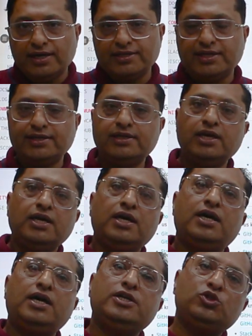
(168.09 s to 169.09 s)
and then
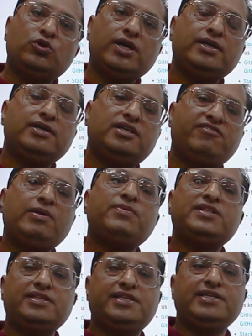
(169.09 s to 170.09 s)
you can develop
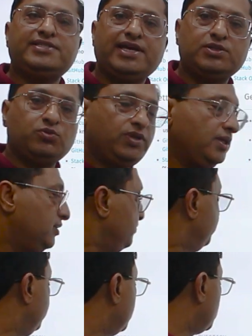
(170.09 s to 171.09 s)
other things as well.
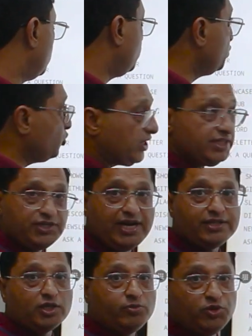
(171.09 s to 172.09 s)
So you can
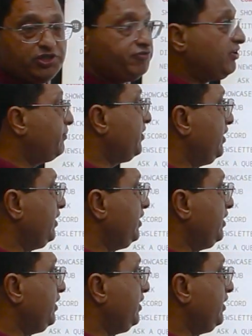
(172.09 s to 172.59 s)
join the community from